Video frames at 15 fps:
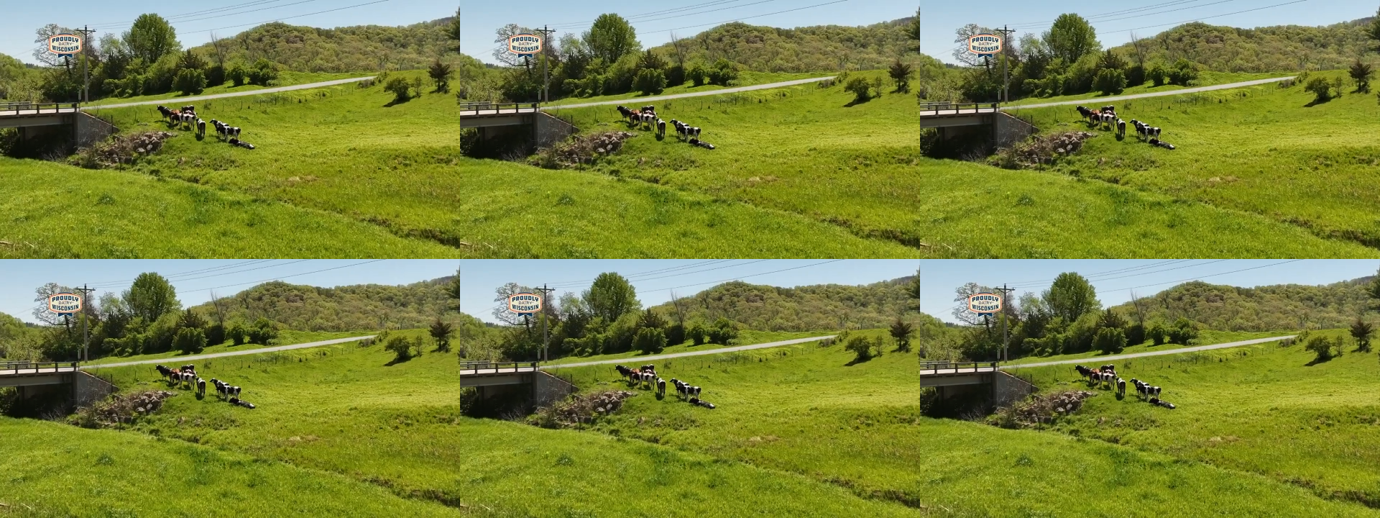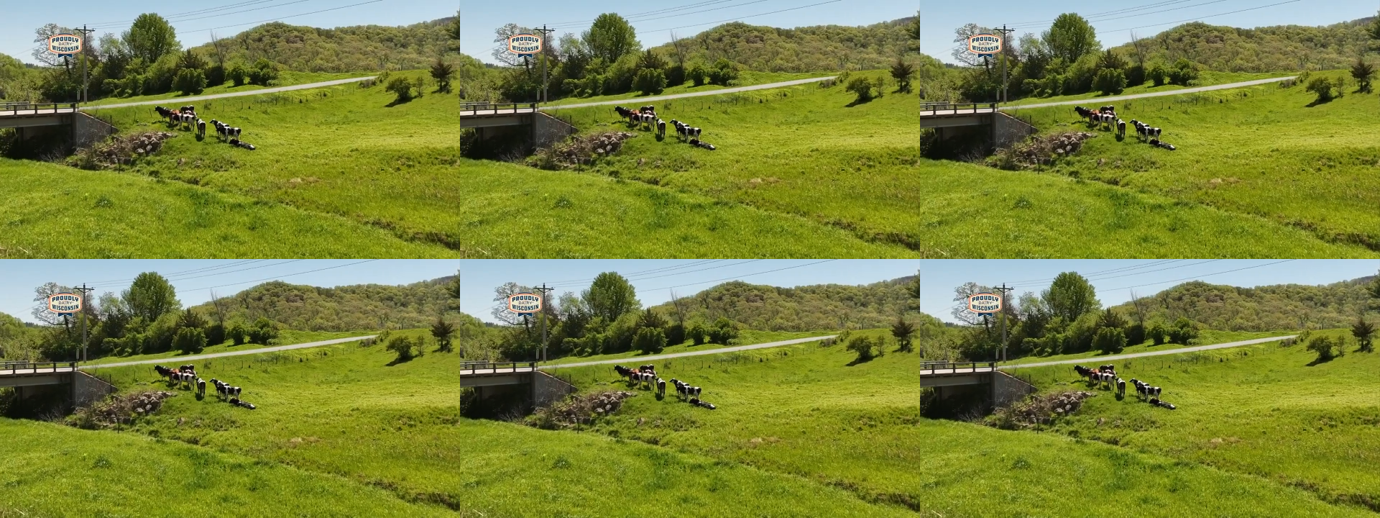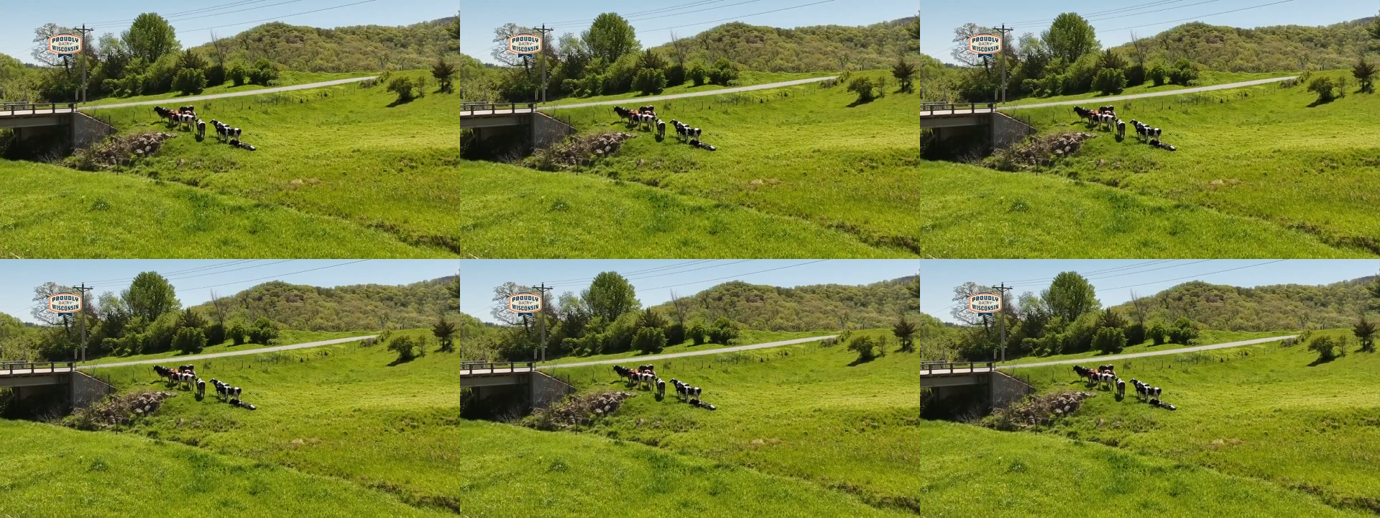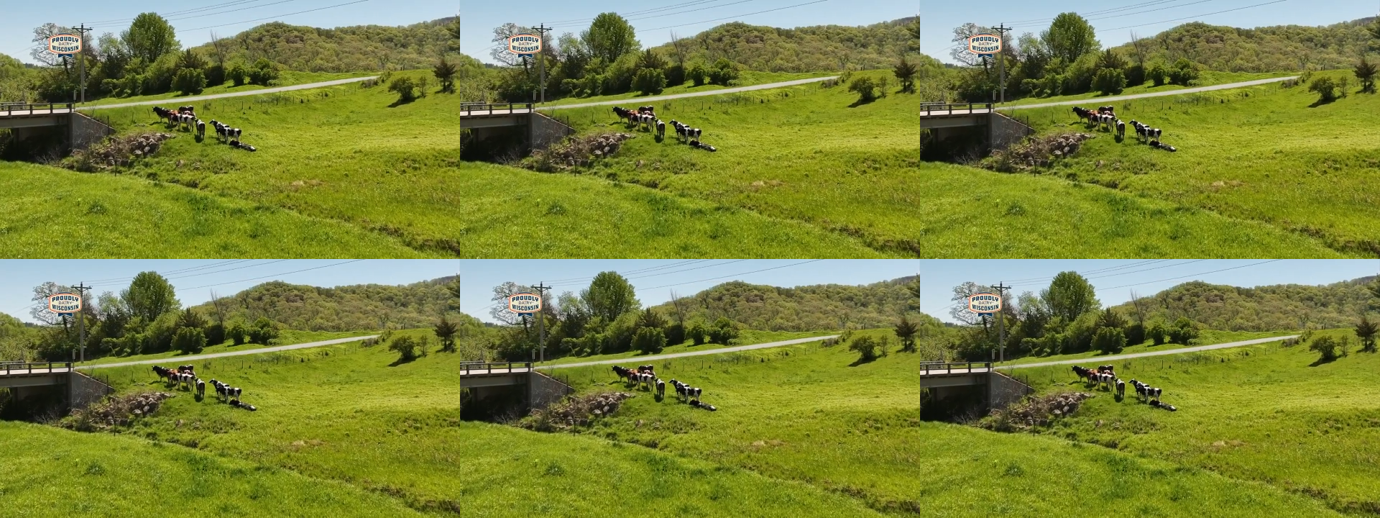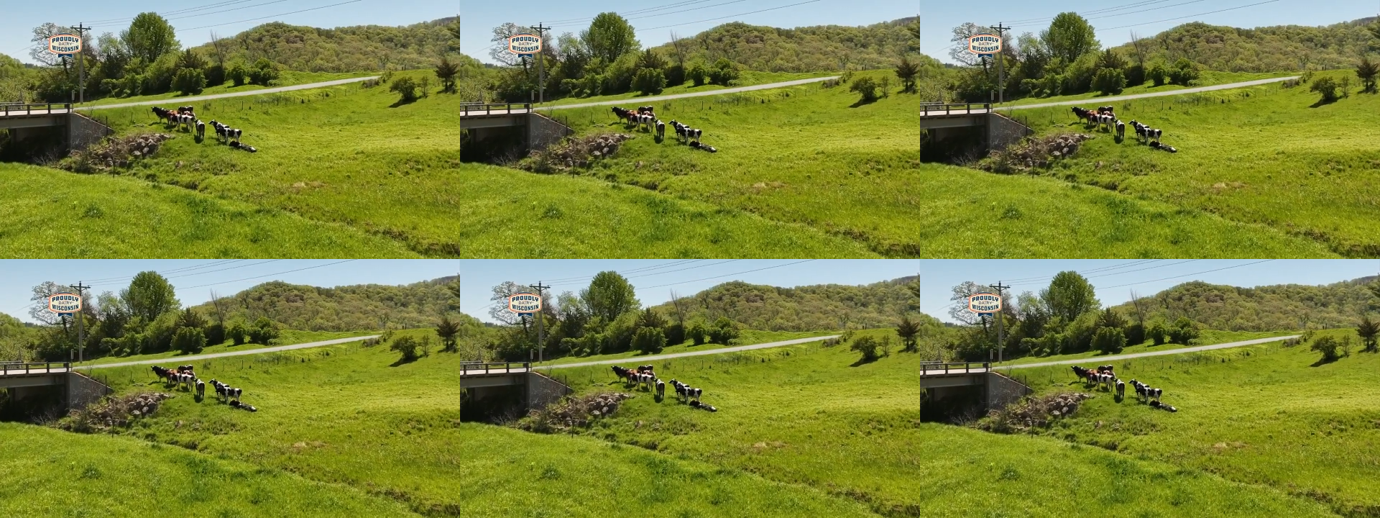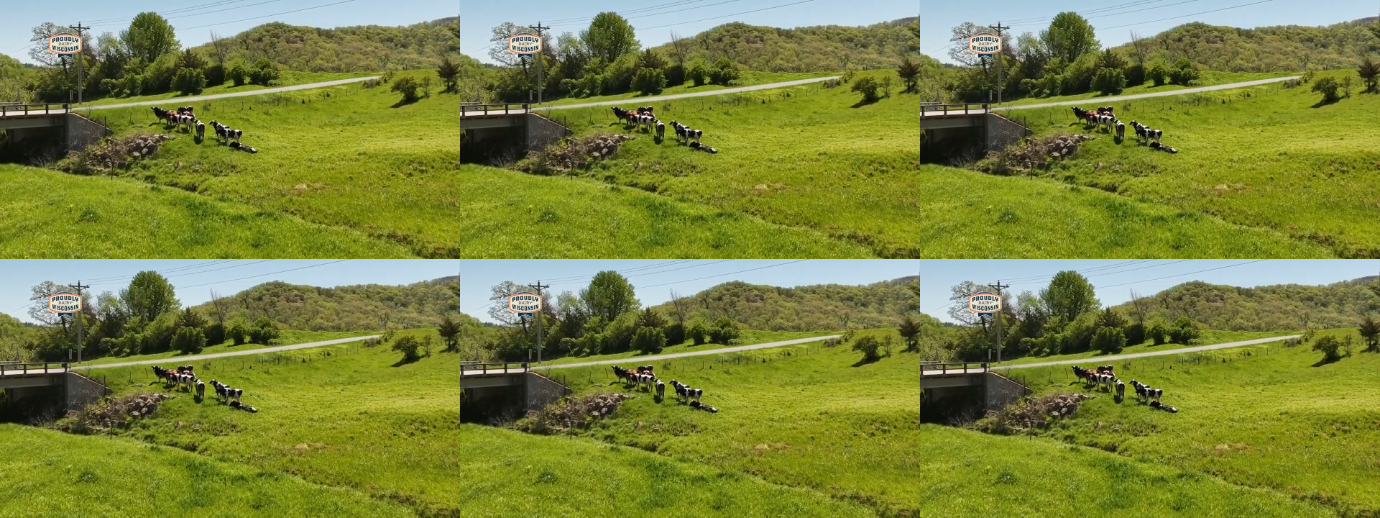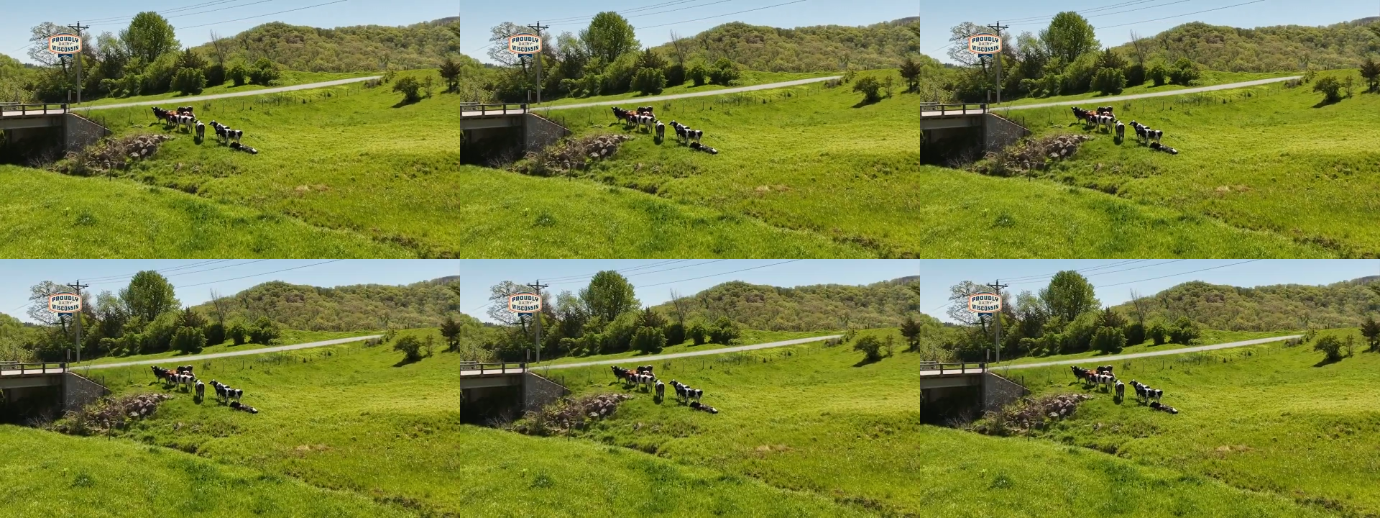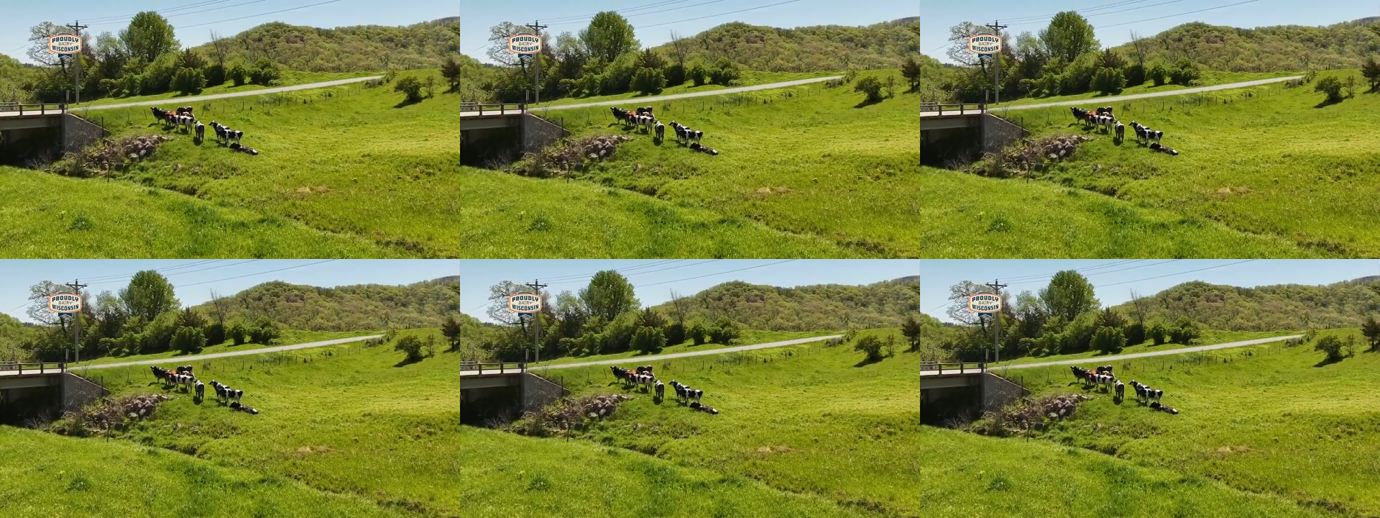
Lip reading: No face is visible, so there are no lips to read.